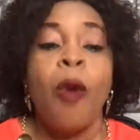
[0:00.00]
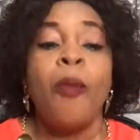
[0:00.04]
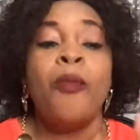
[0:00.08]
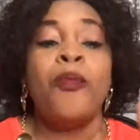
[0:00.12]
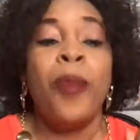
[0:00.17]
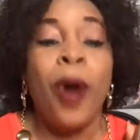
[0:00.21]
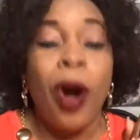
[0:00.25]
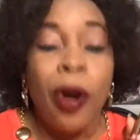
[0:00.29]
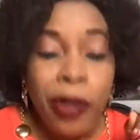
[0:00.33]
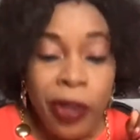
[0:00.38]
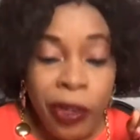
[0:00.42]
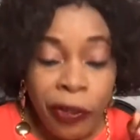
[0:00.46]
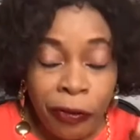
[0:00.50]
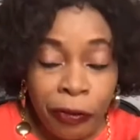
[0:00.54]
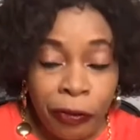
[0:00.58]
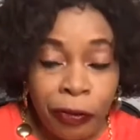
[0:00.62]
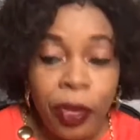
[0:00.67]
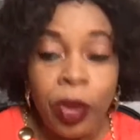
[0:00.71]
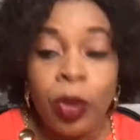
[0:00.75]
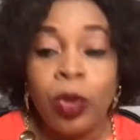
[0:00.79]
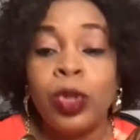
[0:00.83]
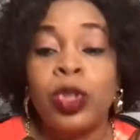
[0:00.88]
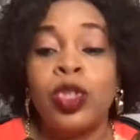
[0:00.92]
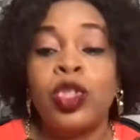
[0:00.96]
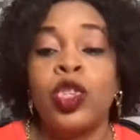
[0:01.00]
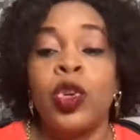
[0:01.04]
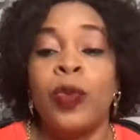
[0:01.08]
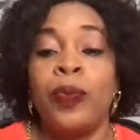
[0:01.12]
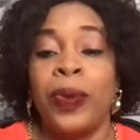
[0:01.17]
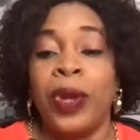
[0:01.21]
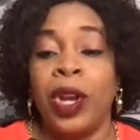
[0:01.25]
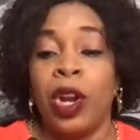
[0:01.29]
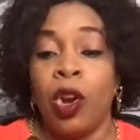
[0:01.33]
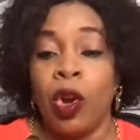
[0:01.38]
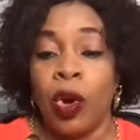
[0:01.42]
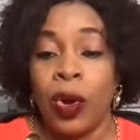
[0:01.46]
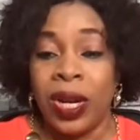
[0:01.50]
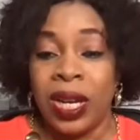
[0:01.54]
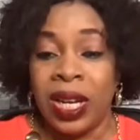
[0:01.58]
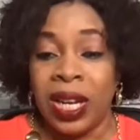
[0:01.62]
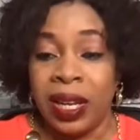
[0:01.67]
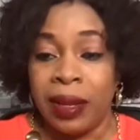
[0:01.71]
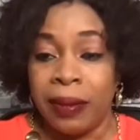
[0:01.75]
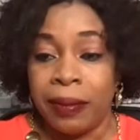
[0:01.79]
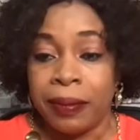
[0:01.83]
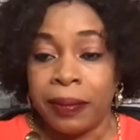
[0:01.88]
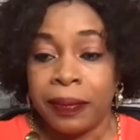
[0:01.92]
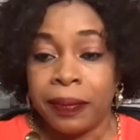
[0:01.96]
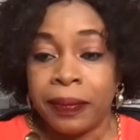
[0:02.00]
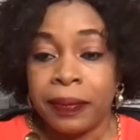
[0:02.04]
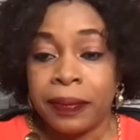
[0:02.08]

but refuse to be lonely.